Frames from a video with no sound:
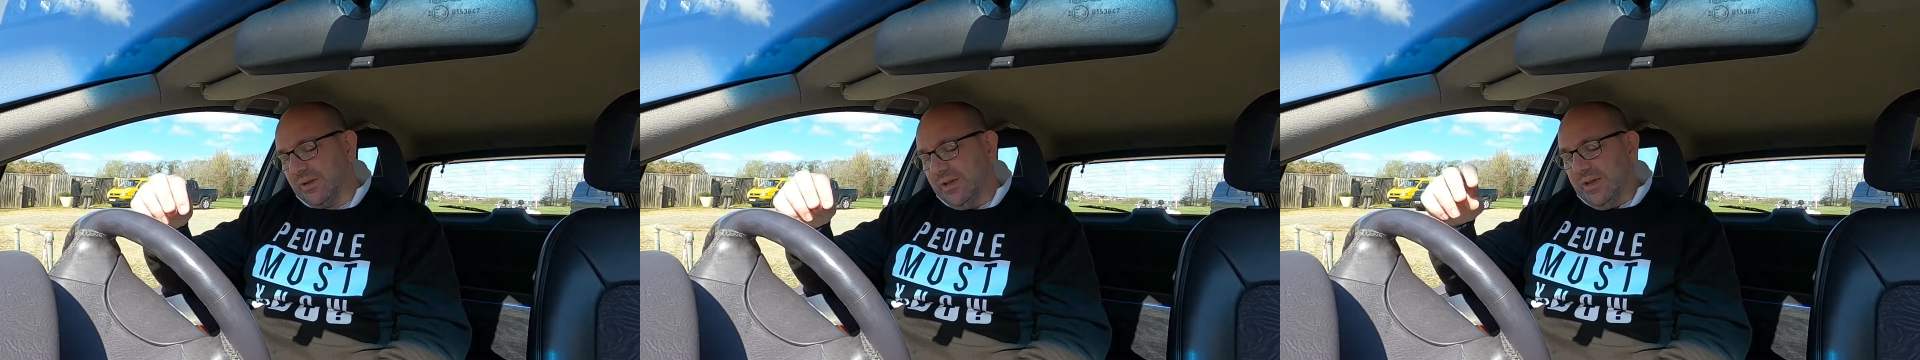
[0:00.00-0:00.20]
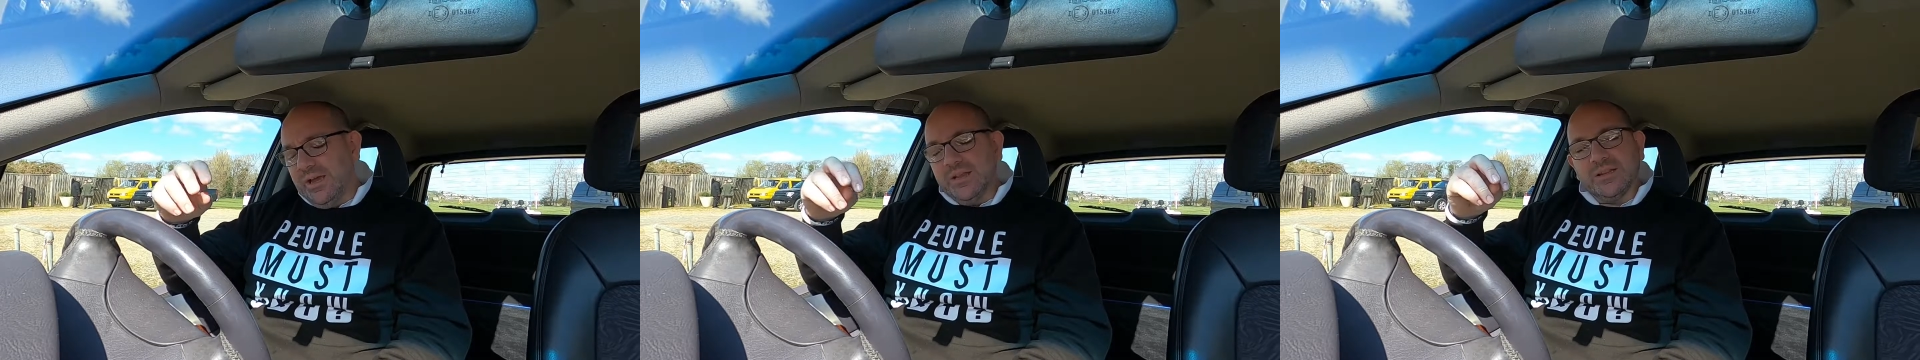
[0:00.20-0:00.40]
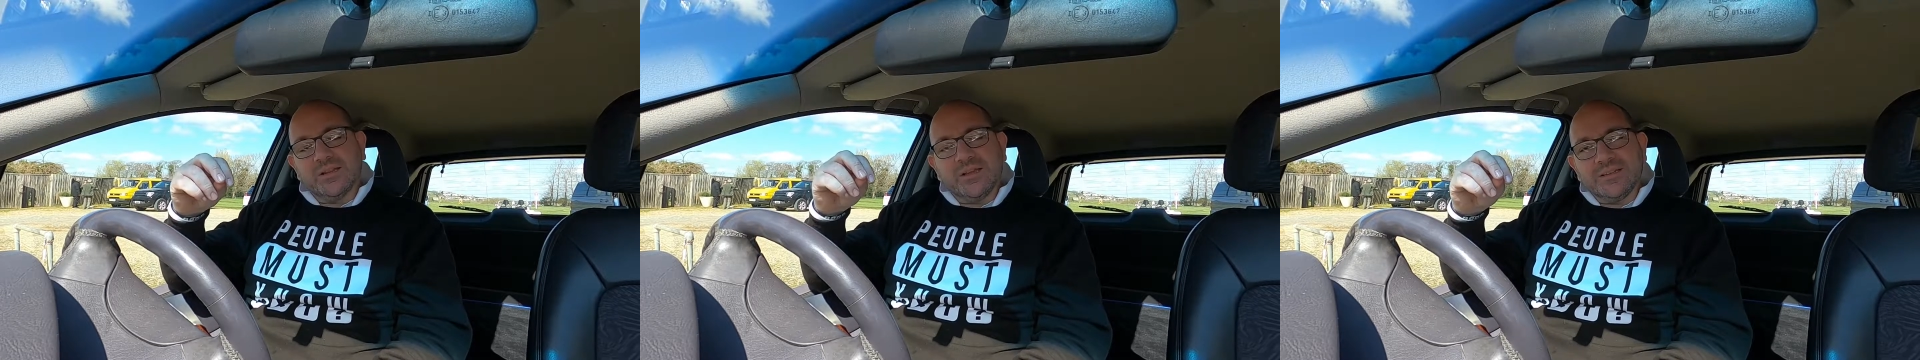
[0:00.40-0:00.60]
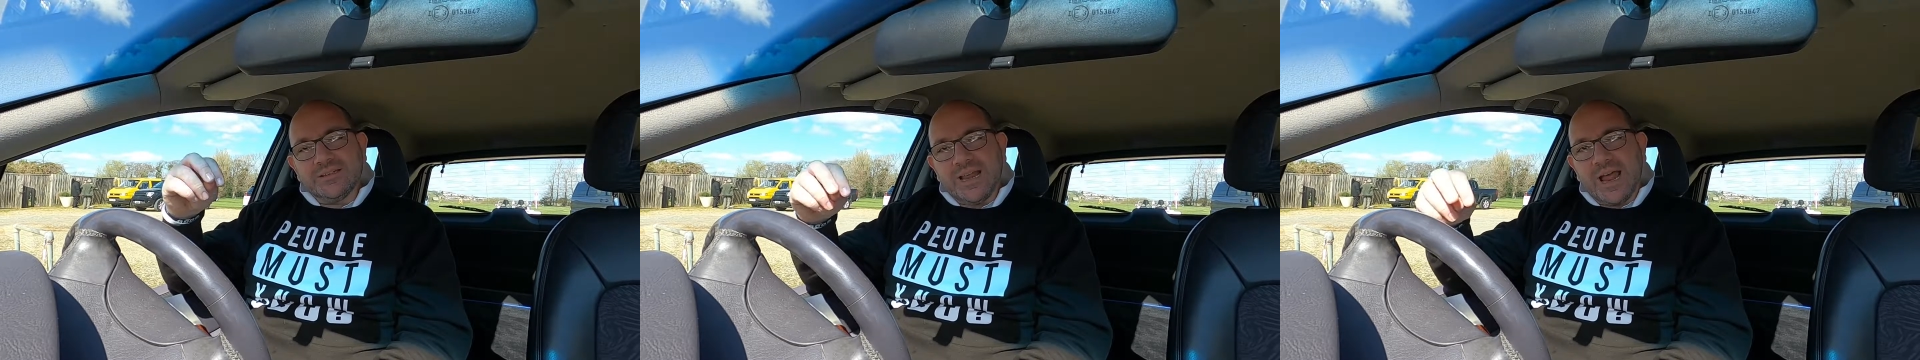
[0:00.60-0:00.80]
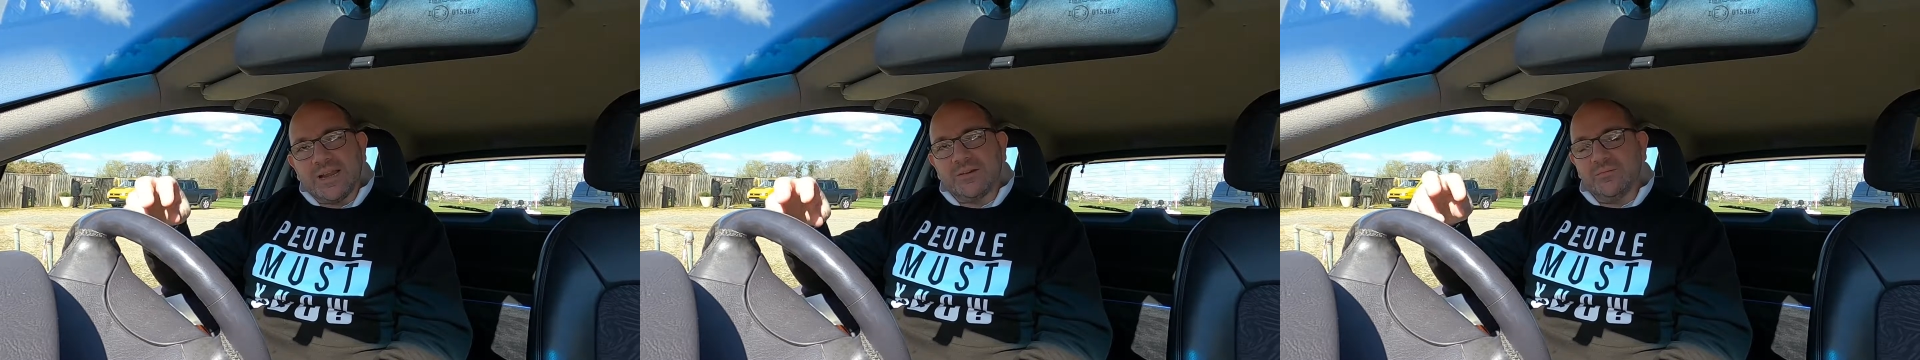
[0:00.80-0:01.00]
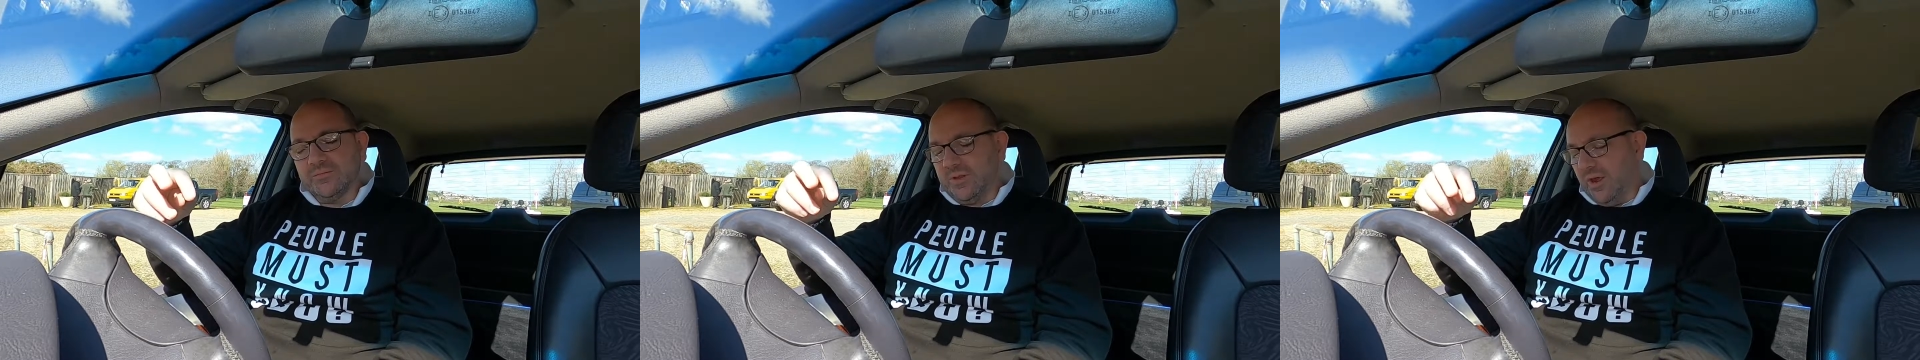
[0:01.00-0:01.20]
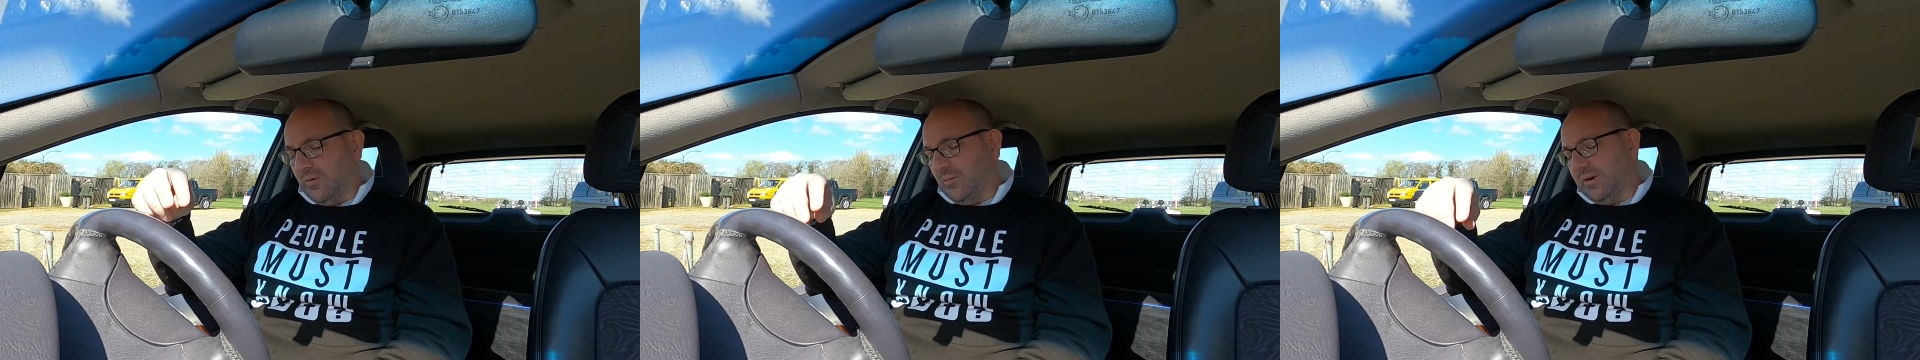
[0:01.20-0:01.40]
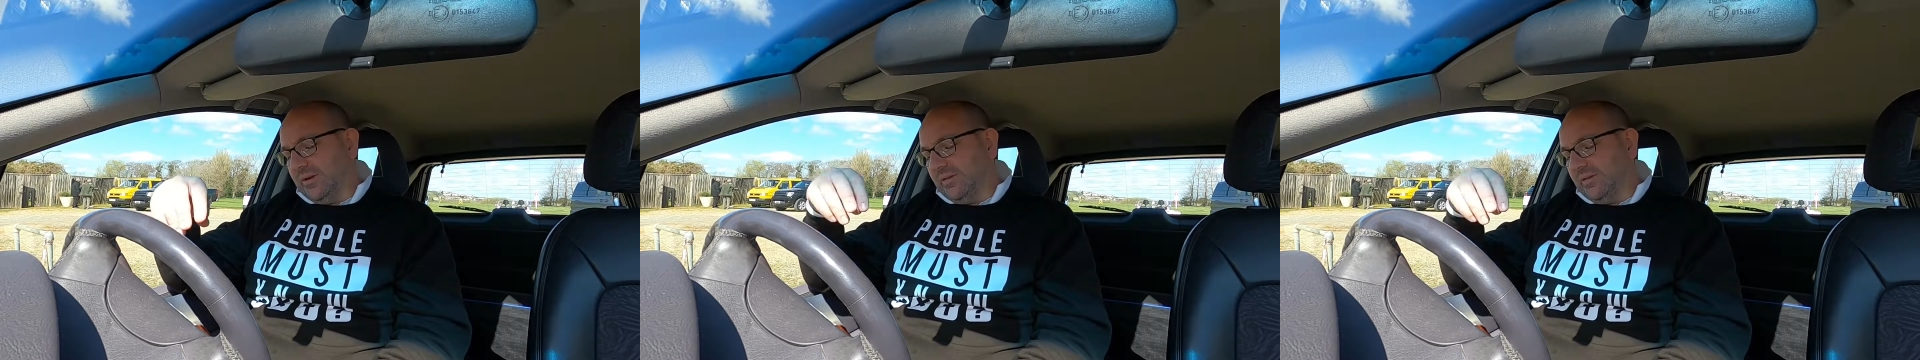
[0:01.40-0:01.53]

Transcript: at Daniel, don't we?